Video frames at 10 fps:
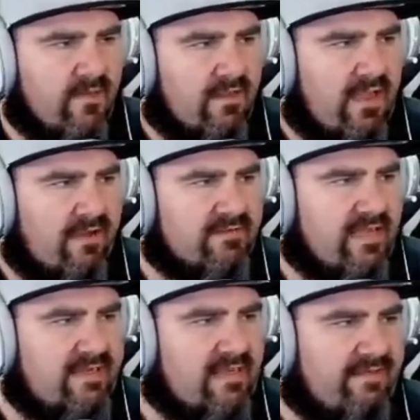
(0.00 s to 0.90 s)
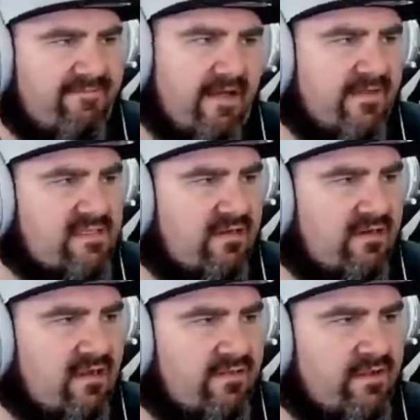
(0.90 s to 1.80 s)
Yeah, I, was, I, I found this on
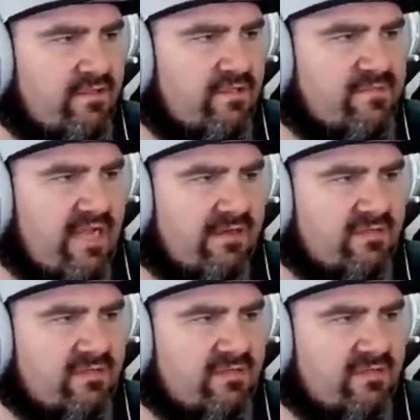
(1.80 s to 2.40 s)
another YouTube channel,